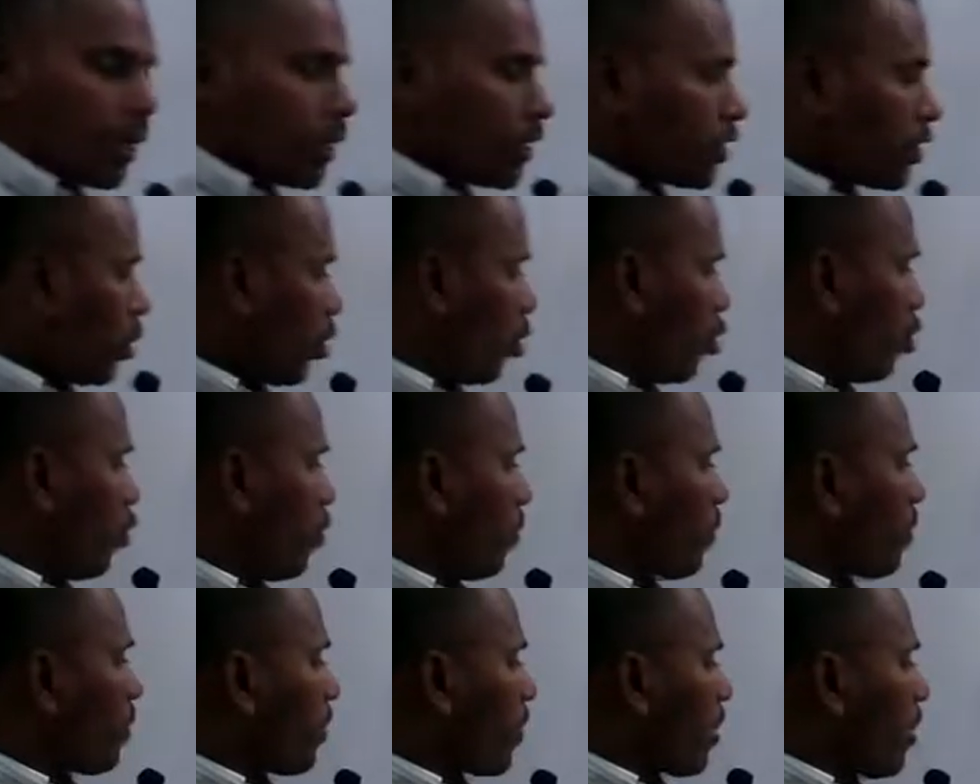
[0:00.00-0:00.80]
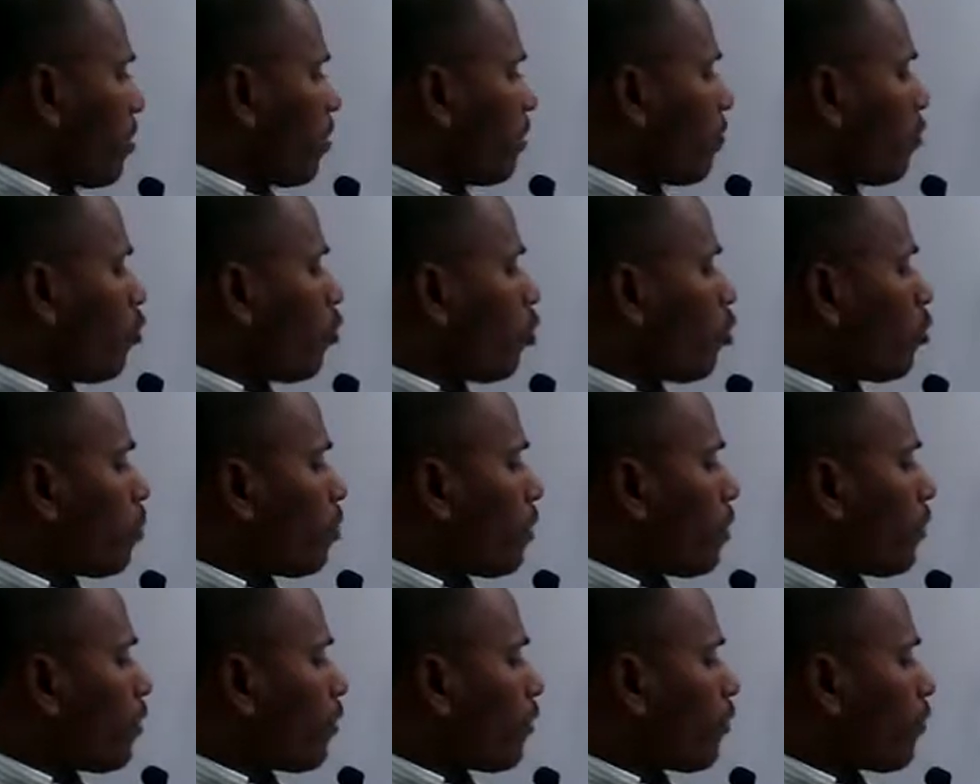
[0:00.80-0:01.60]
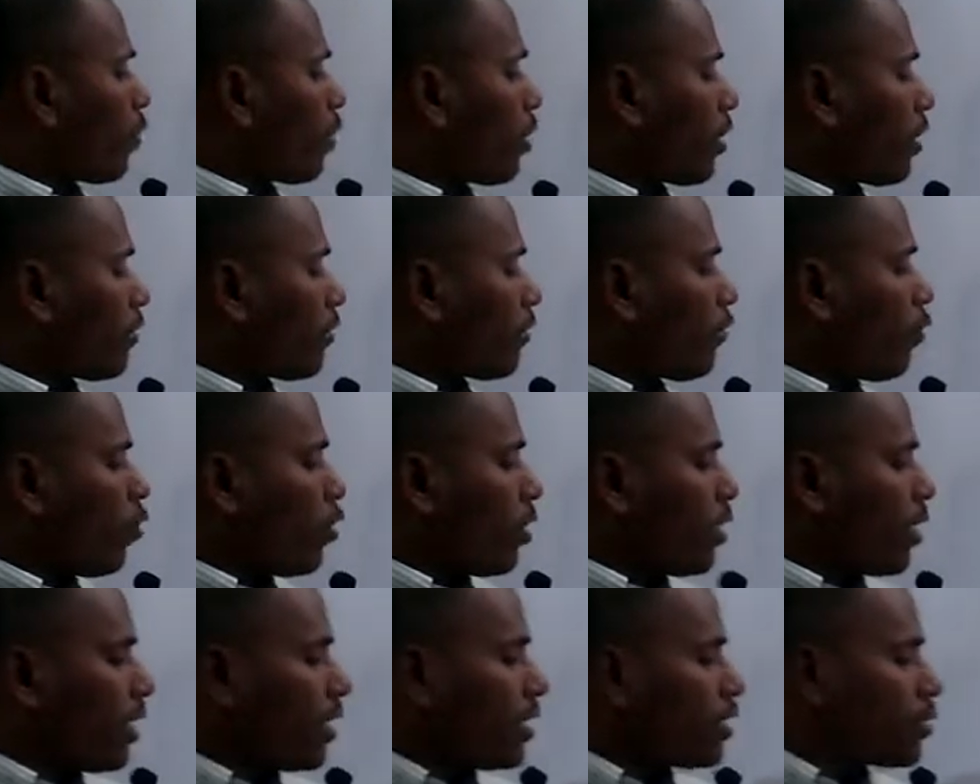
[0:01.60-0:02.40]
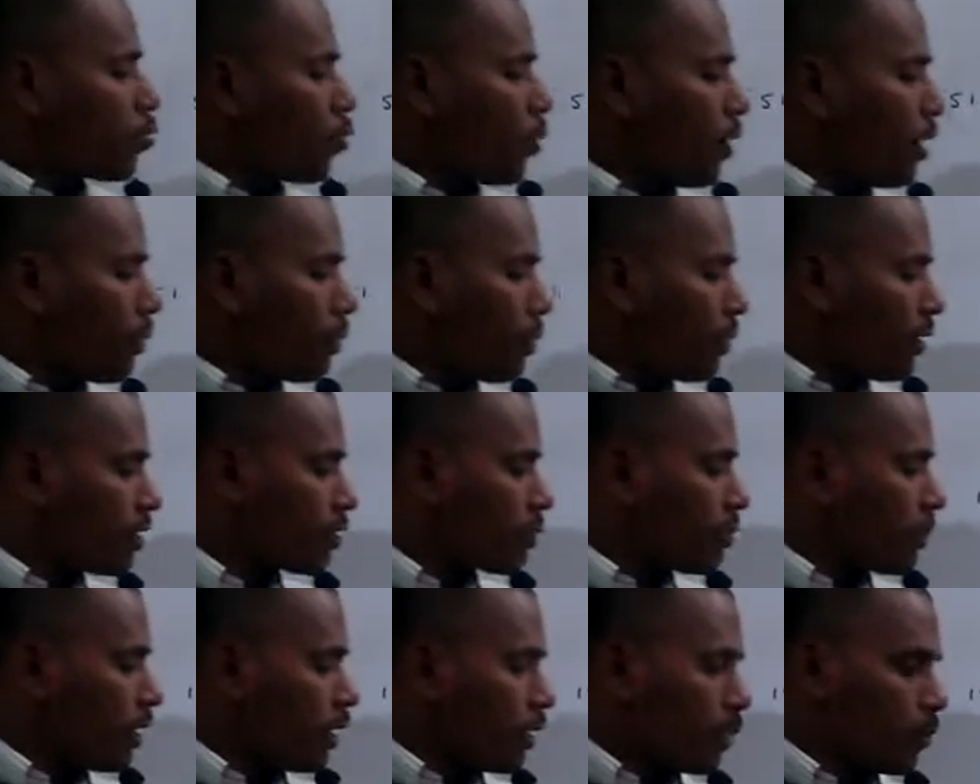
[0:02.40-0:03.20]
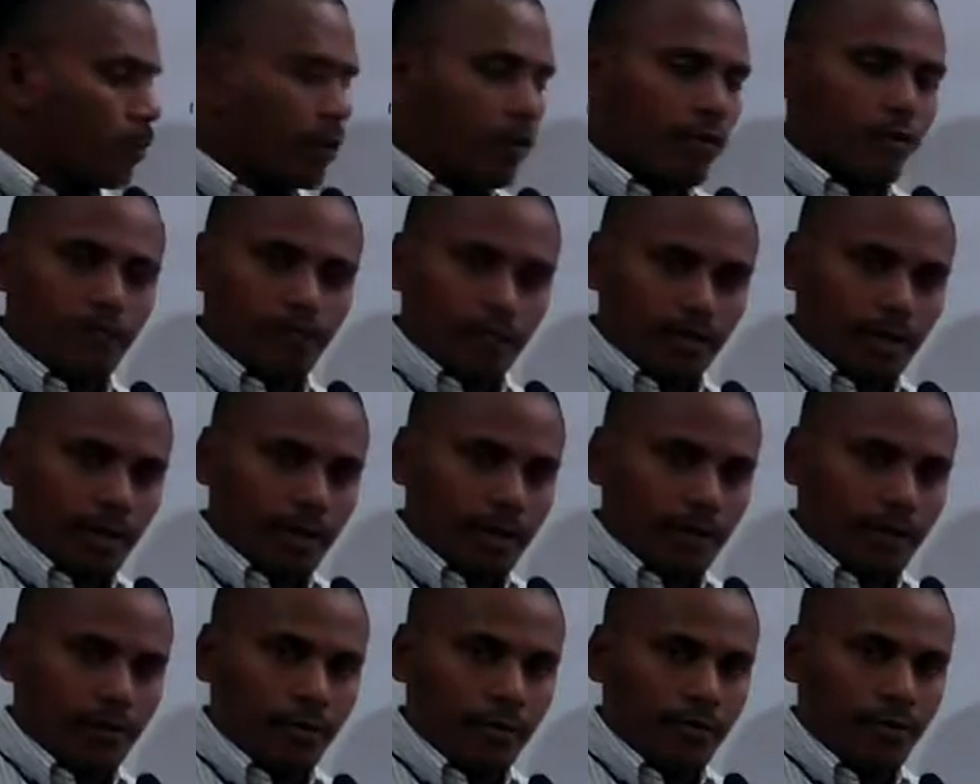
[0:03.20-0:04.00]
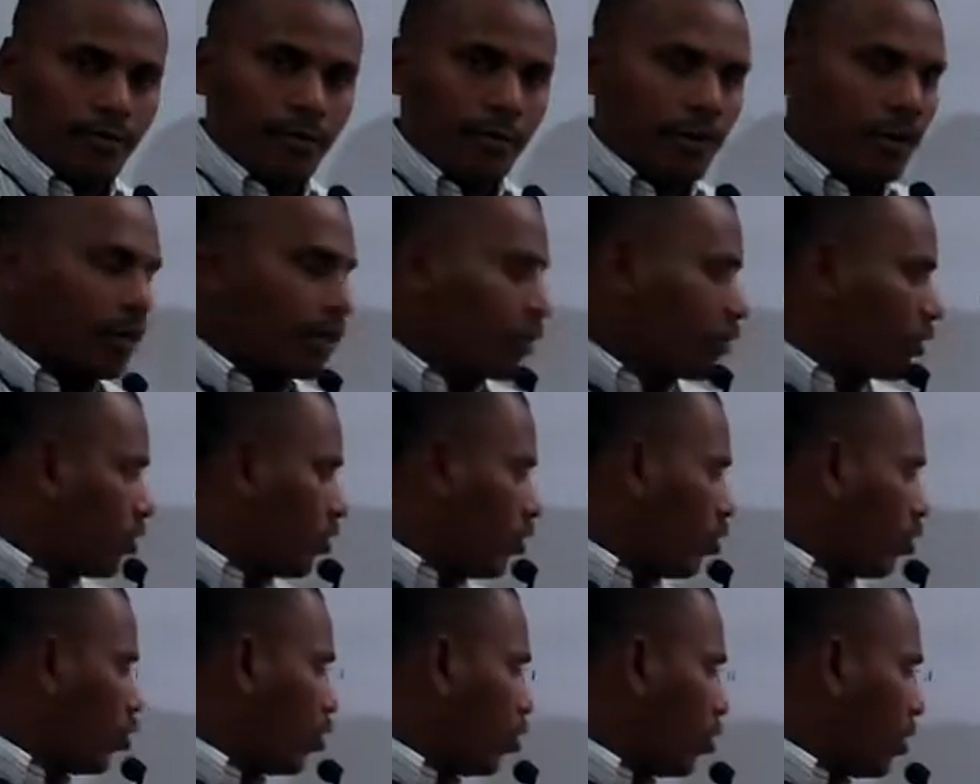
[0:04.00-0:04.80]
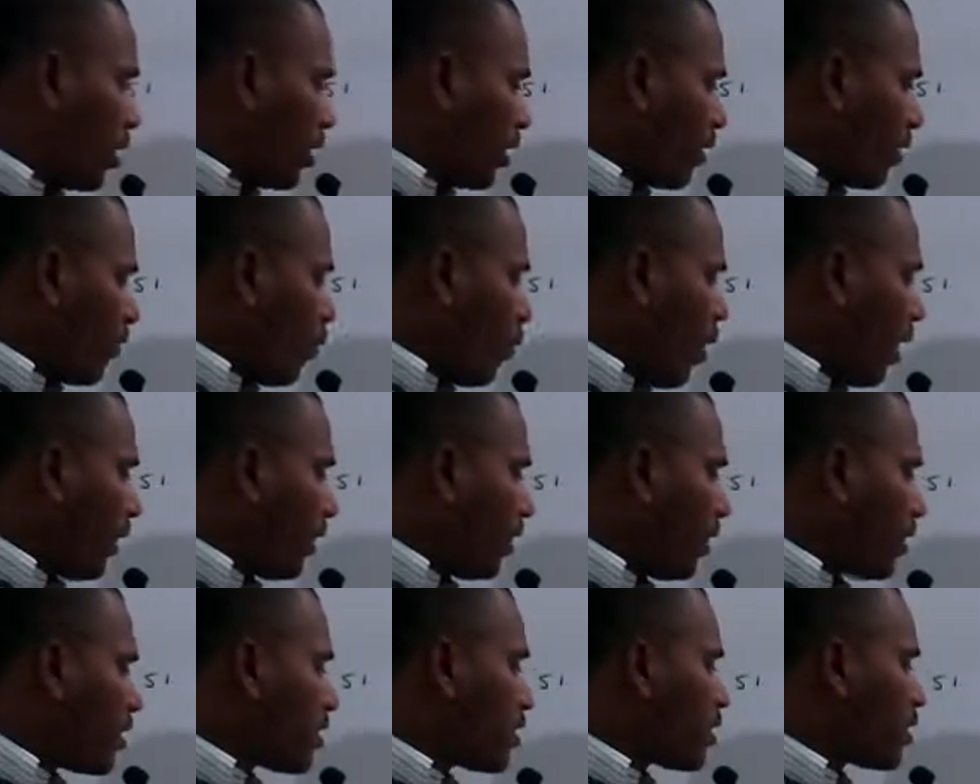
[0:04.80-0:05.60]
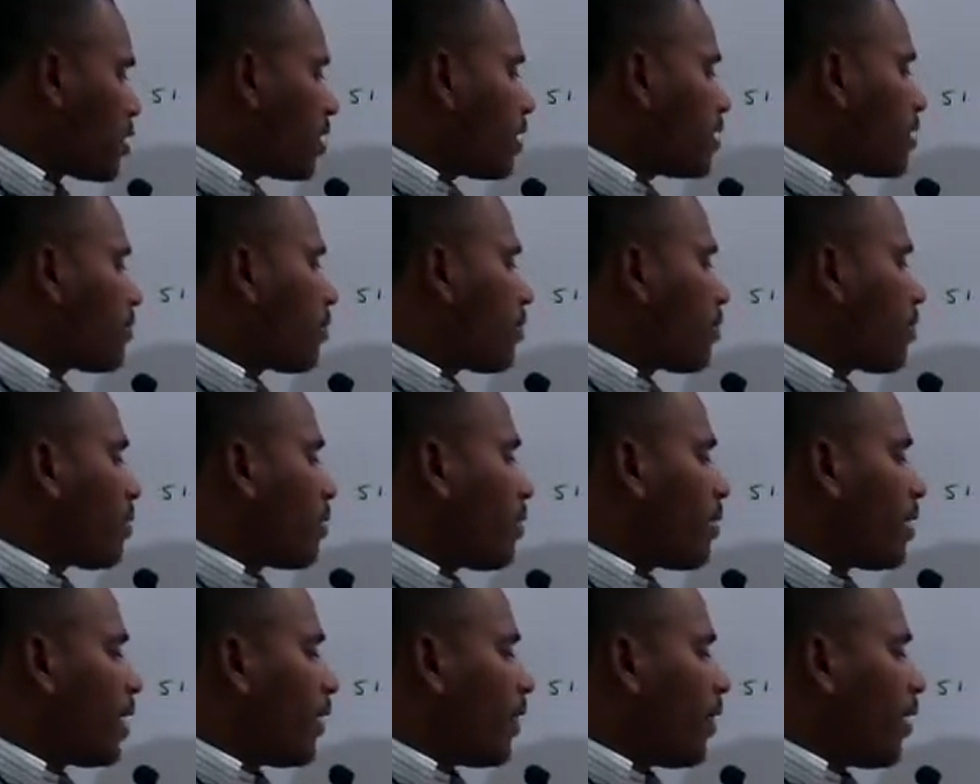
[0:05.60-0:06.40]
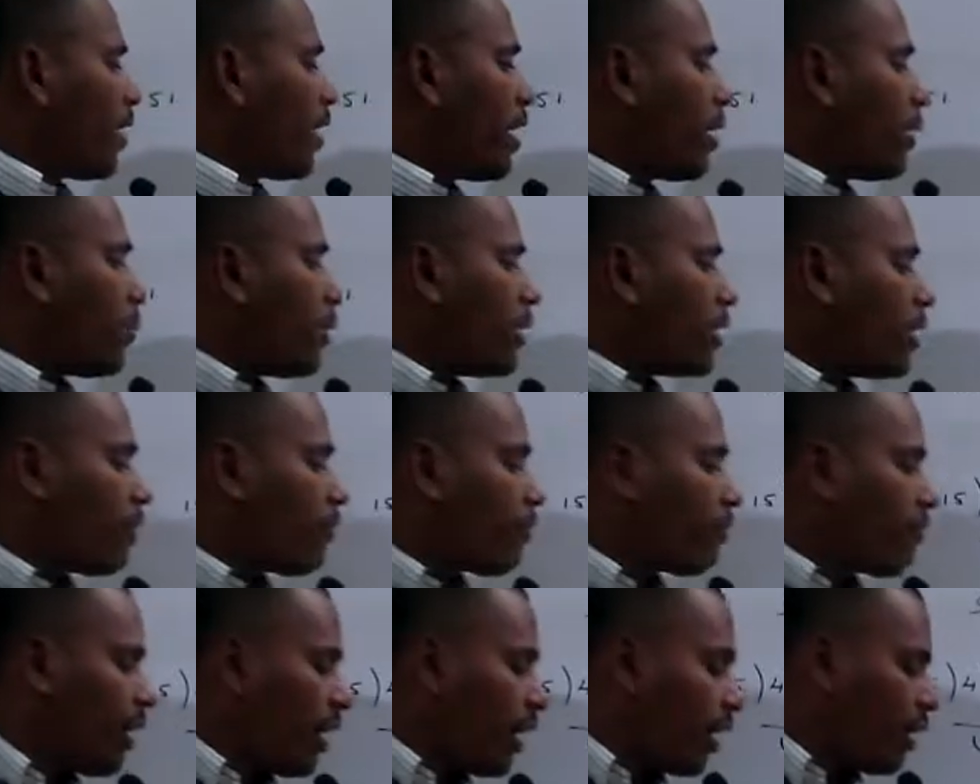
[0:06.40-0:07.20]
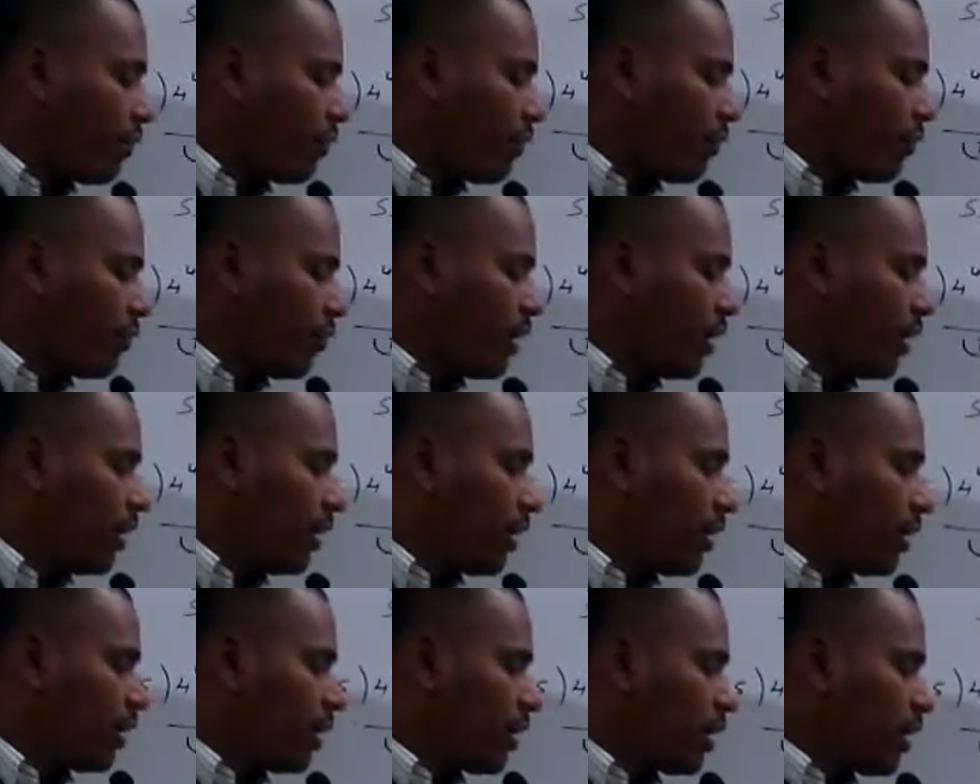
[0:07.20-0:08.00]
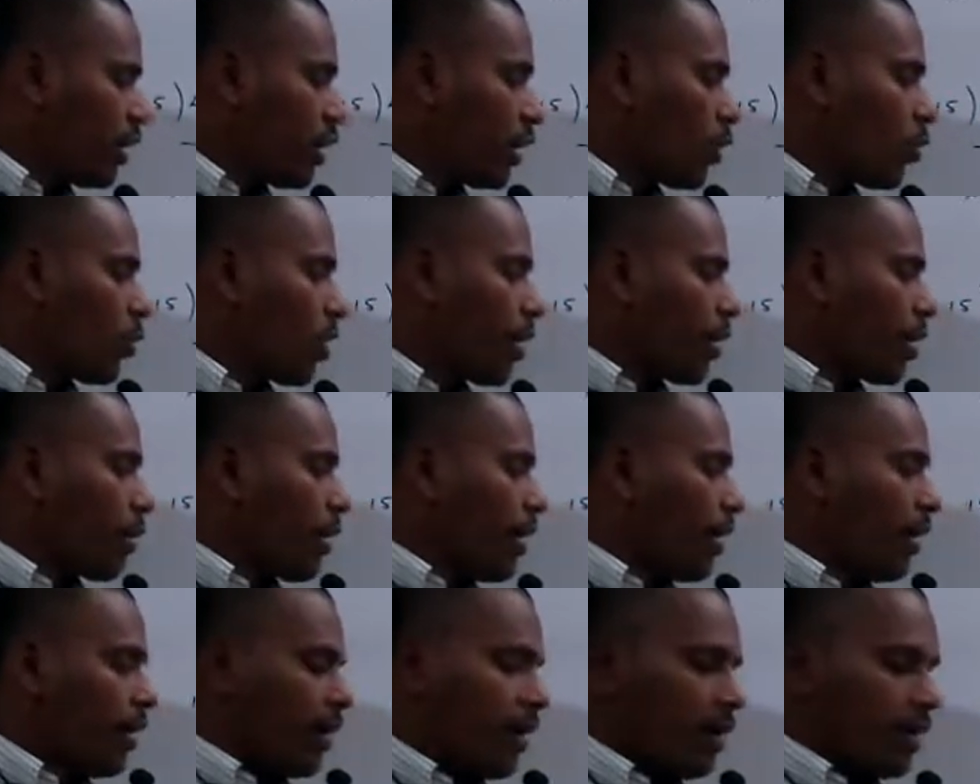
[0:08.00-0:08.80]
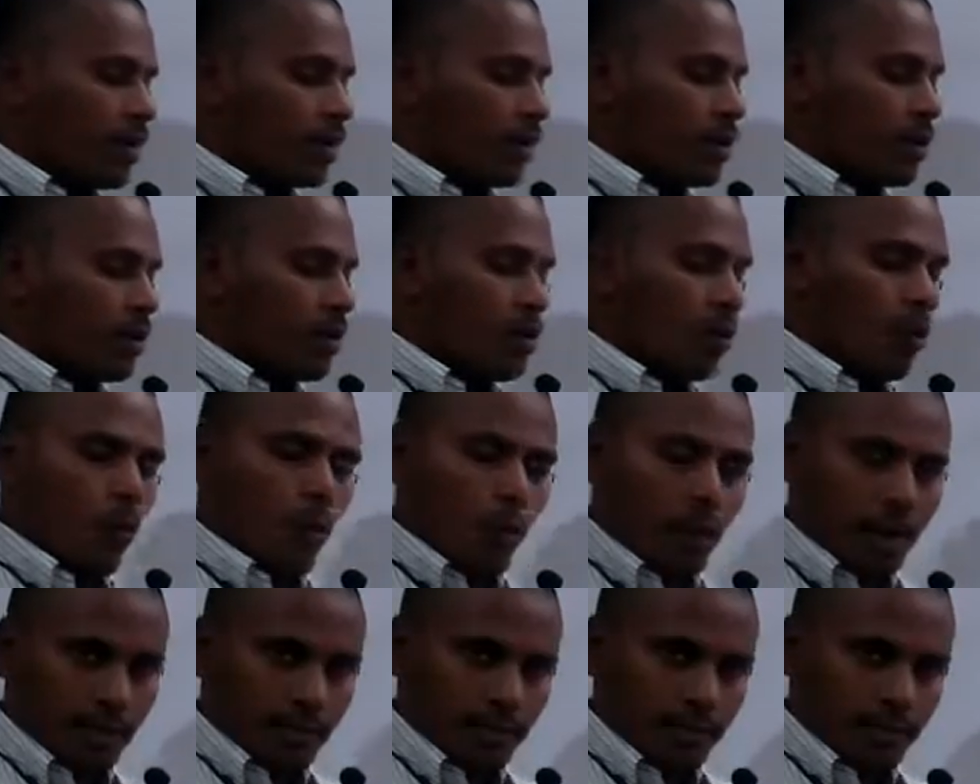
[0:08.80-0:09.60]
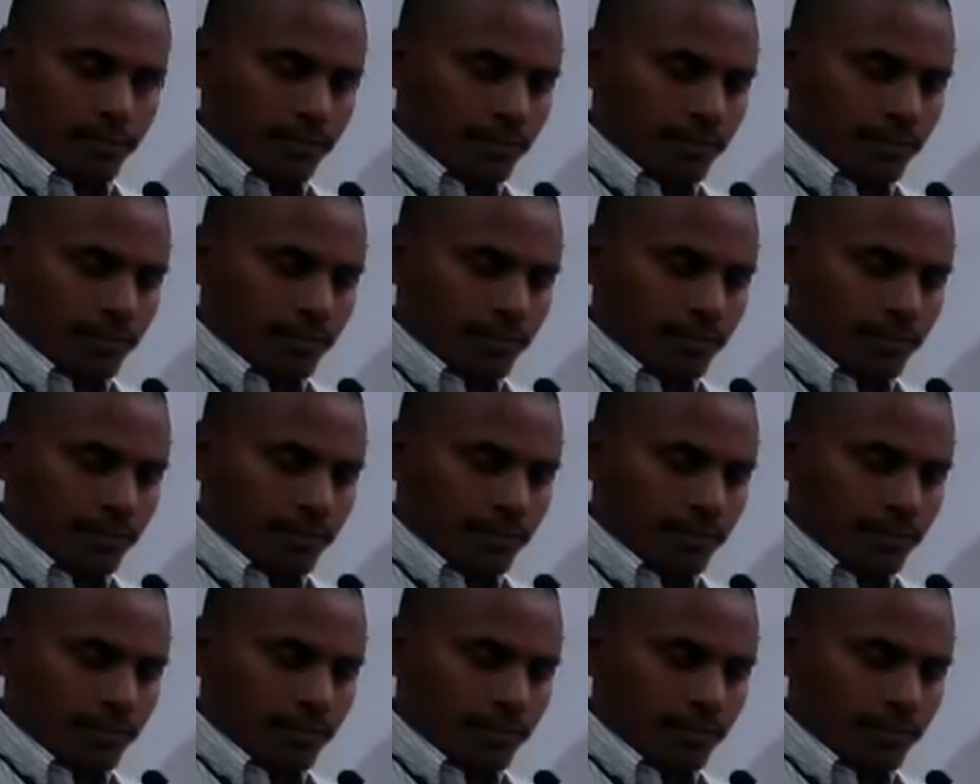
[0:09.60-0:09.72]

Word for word: So 4 power 44 is 1 plus multiple of 5. So when this is divided by the 5, 15, your remainder is 1.